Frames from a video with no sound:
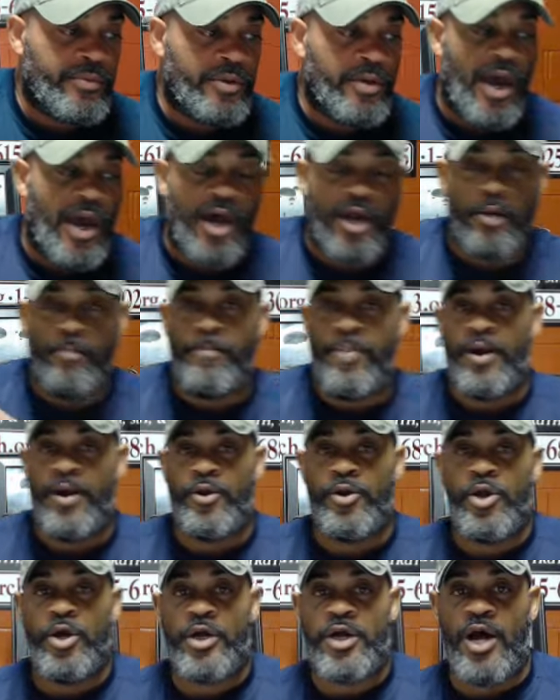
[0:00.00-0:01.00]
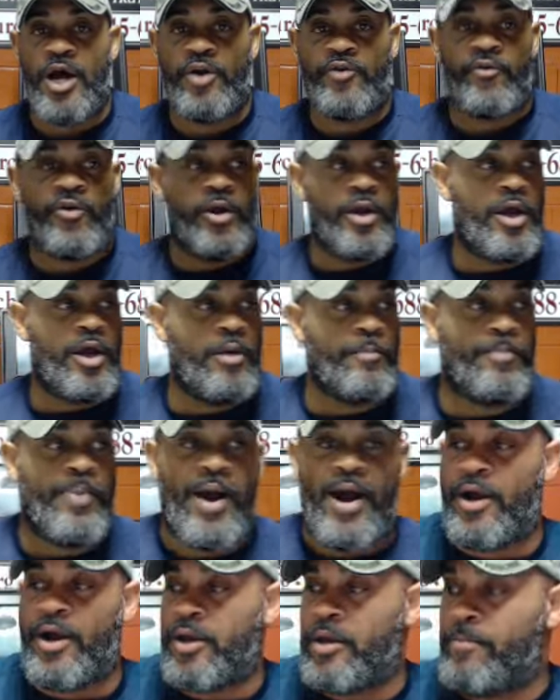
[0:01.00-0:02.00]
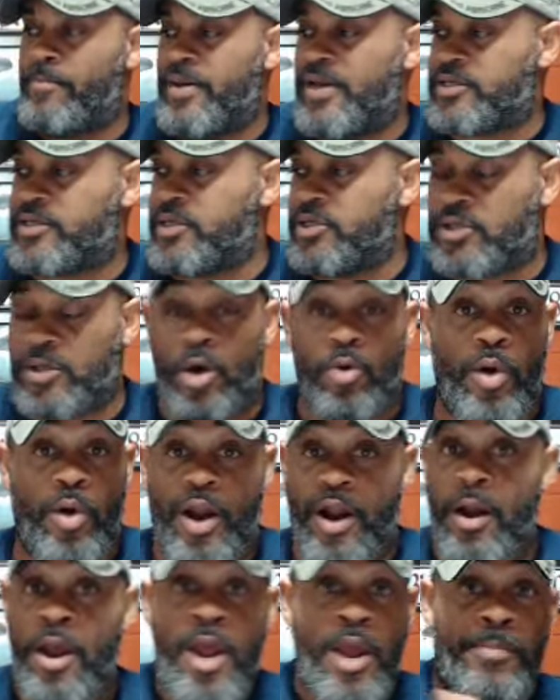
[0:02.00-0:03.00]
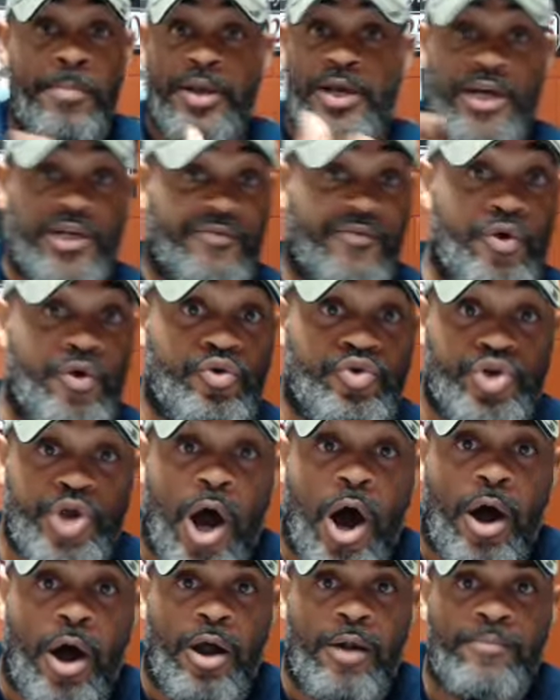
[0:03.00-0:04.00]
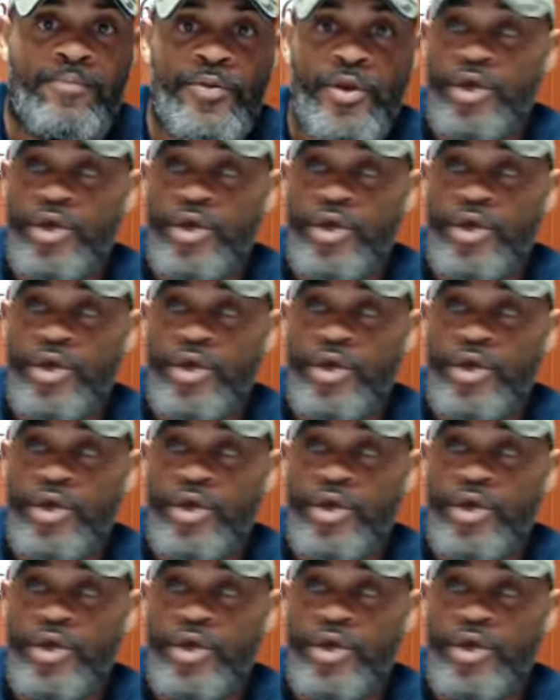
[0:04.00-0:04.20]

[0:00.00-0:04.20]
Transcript: how to better your country, your empire, your business, or whatever. Because if you don't